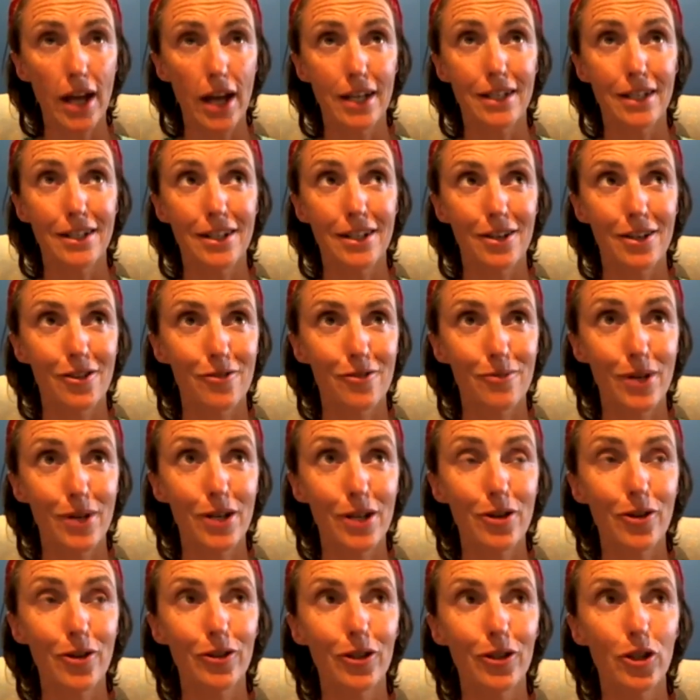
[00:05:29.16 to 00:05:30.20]
brain went
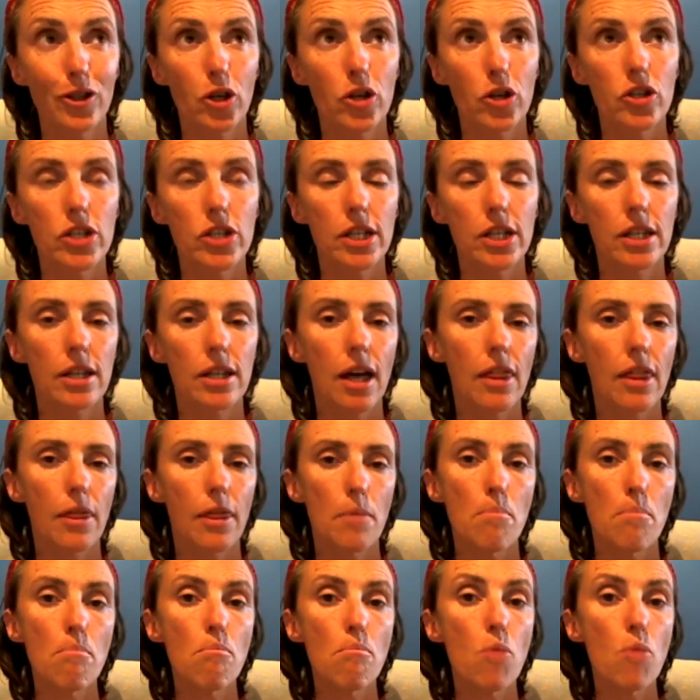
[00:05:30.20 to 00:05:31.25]
on the logic that the
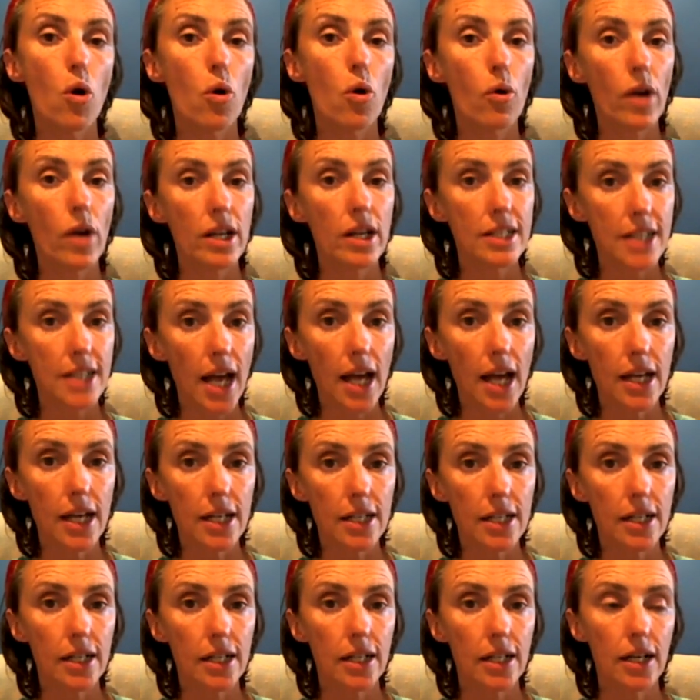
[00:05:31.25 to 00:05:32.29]
more I
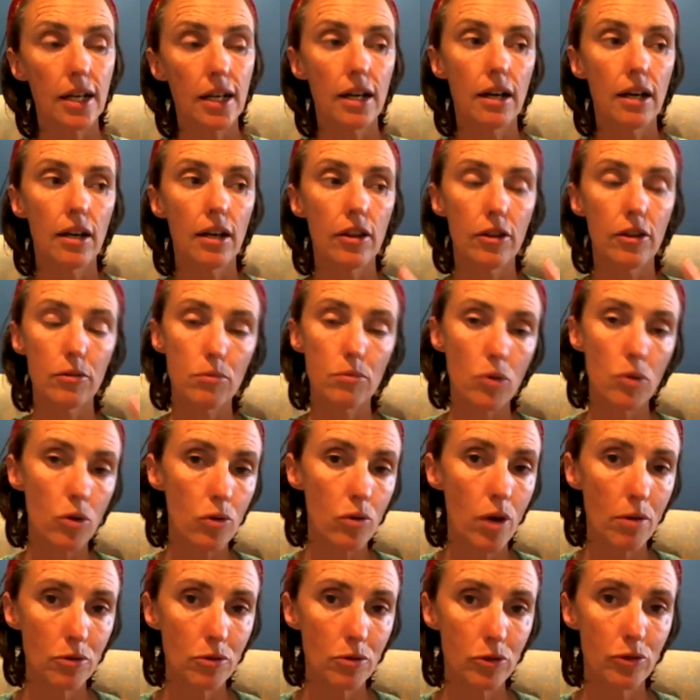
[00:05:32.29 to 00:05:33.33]
take, the more
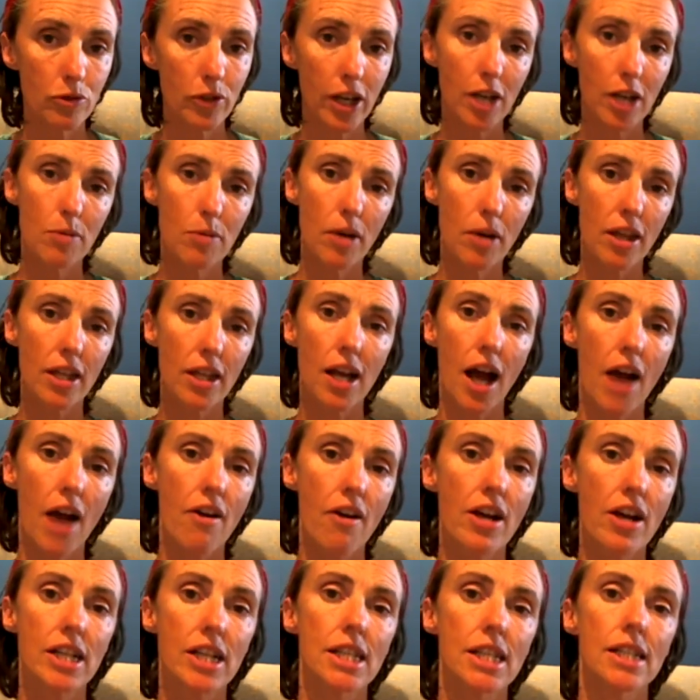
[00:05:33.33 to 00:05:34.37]
I will forget about the car
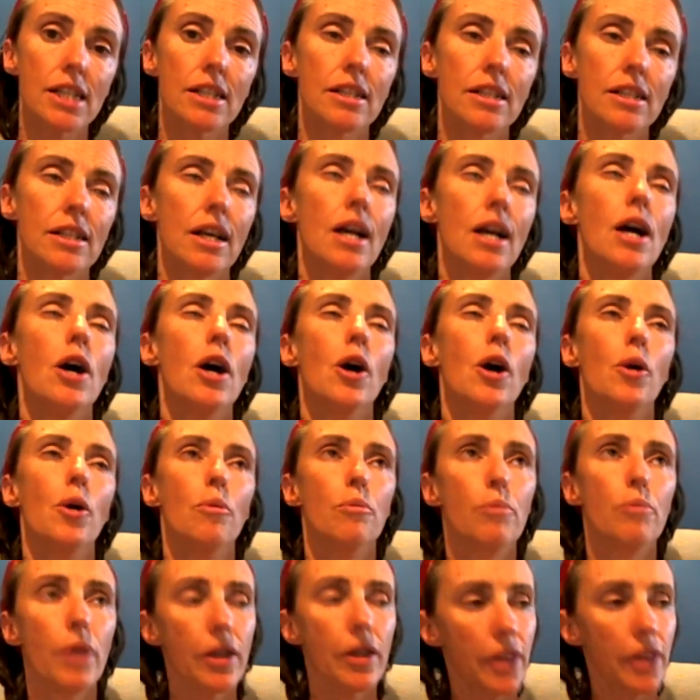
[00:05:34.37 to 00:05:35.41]
accident.
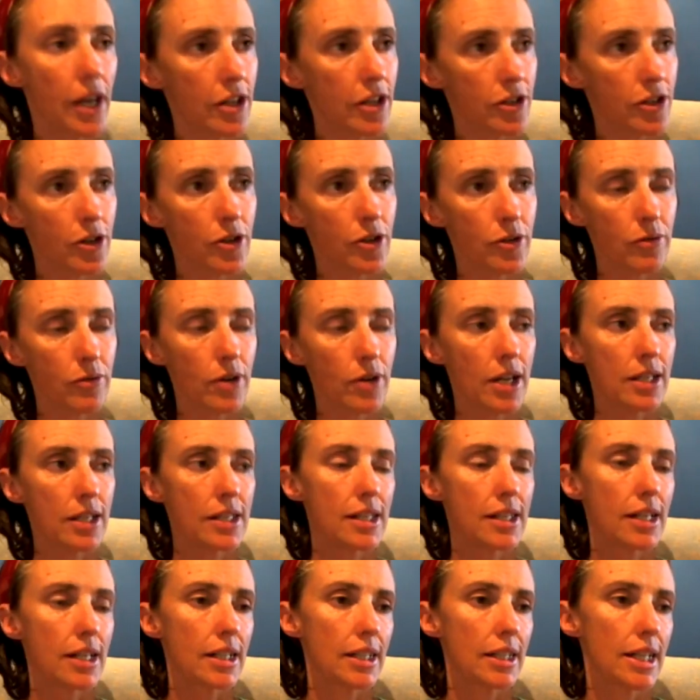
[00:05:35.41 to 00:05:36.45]
But that turned around its
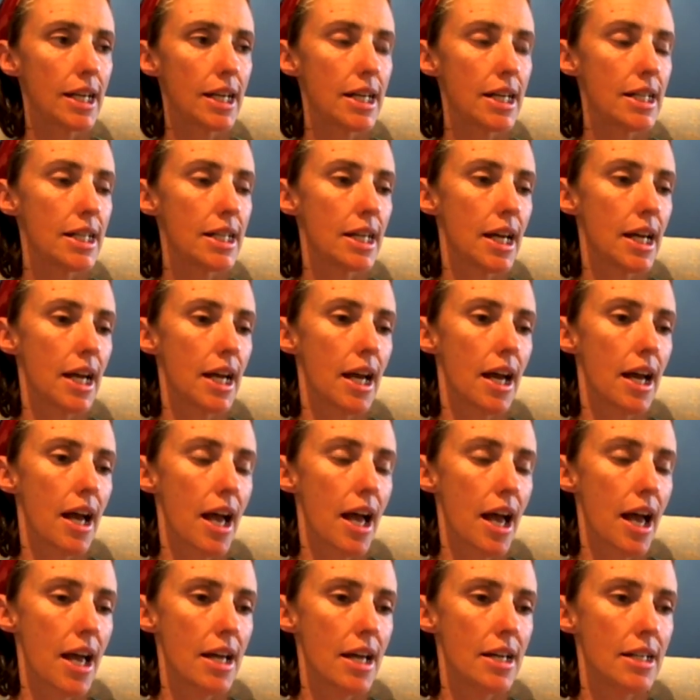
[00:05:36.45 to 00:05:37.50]
ugly head,
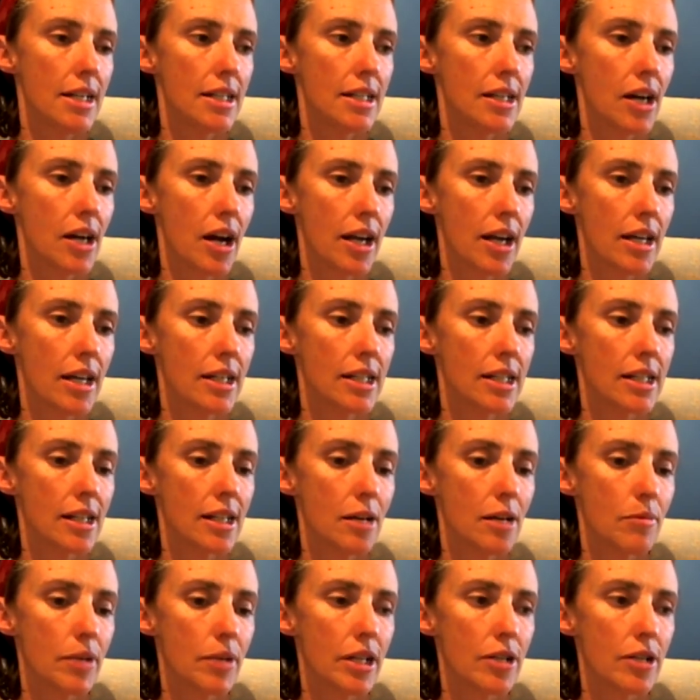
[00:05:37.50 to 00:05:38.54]
and I ended
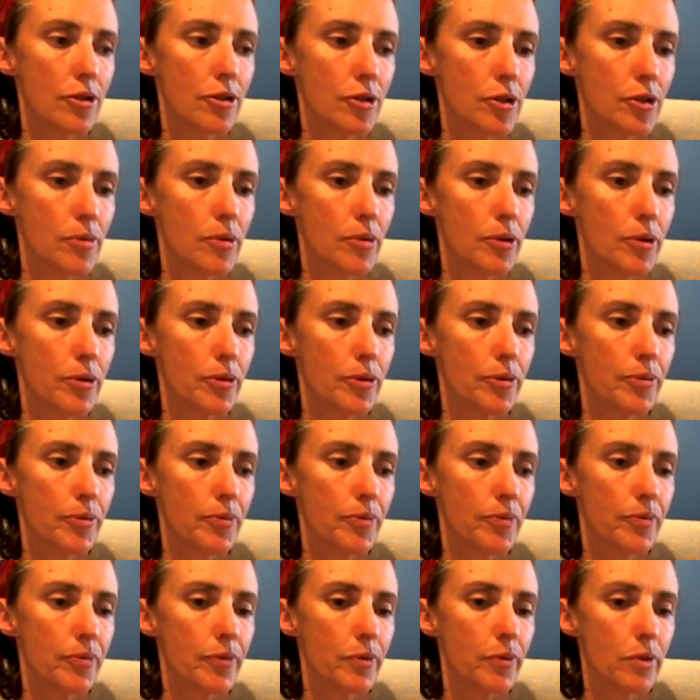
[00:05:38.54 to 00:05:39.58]
up in hospital
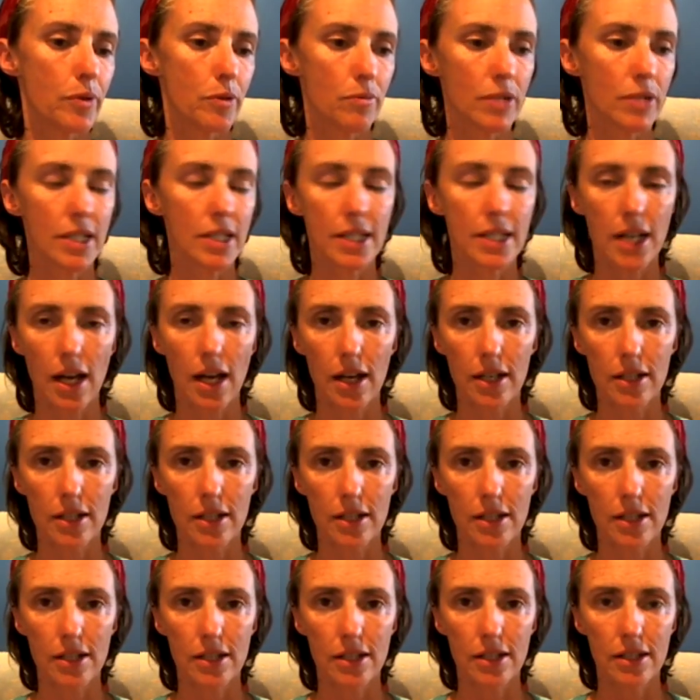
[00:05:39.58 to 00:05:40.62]
with my dad,
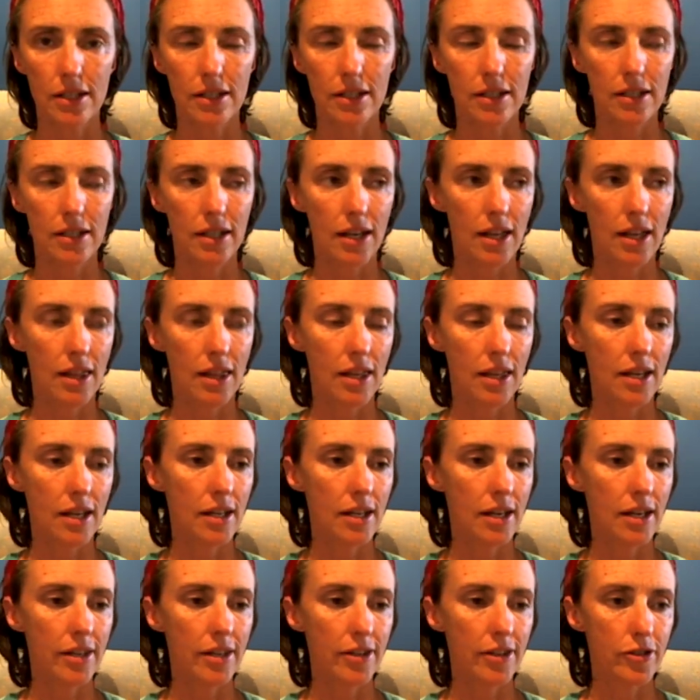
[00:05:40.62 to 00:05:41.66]
and then
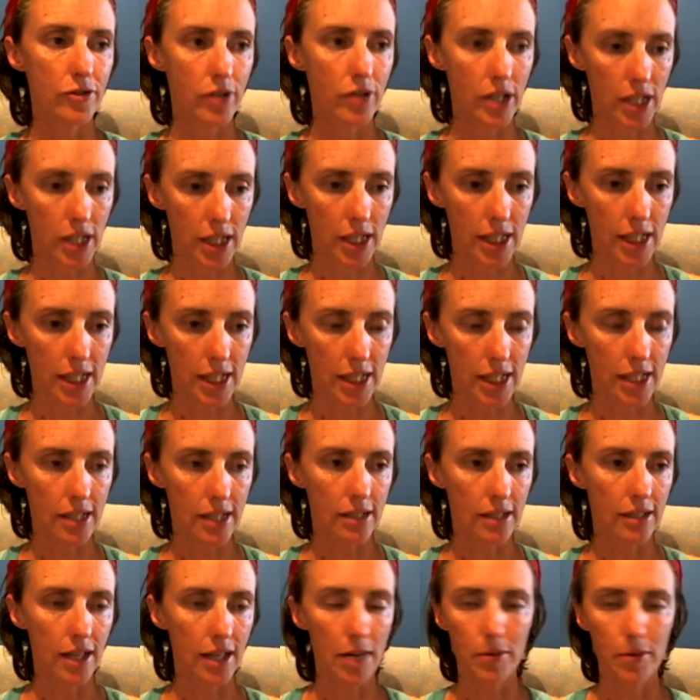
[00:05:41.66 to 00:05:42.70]
at the drug clinic
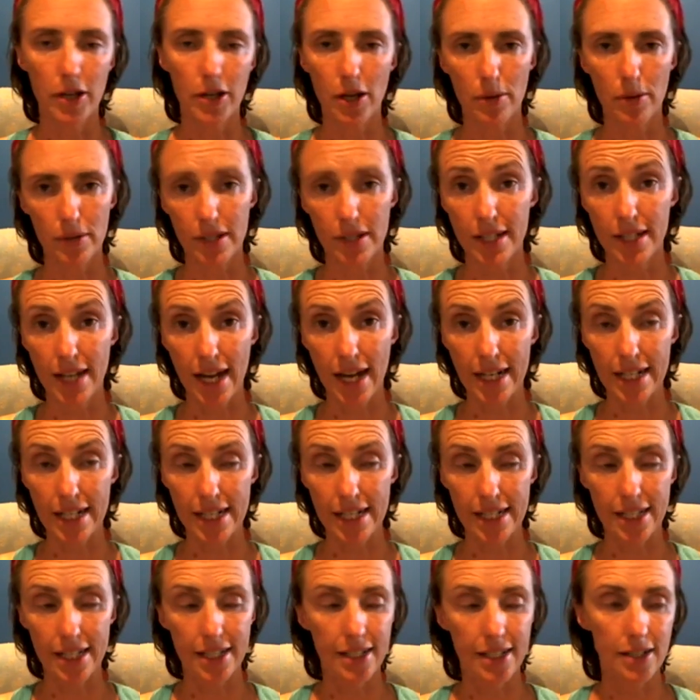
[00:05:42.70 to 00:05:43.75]
claiming I was an
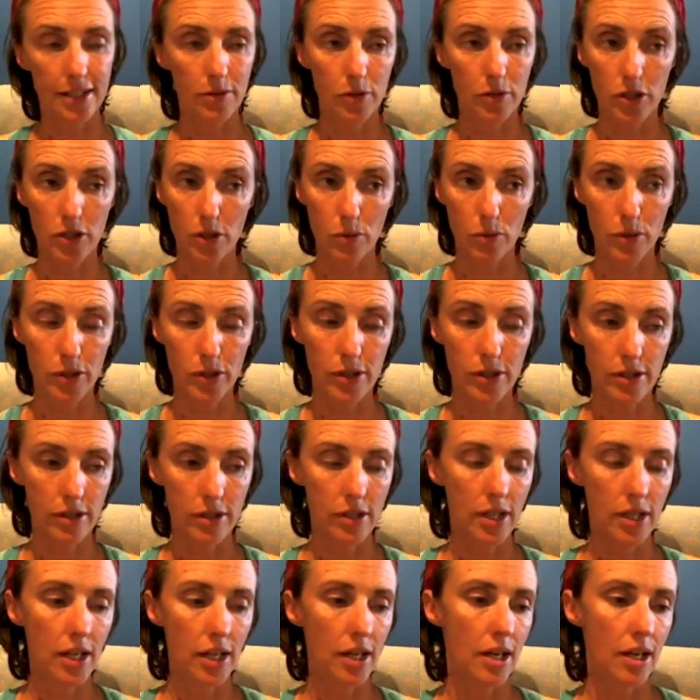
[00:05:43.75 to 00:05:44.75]
addict, which I wasn't.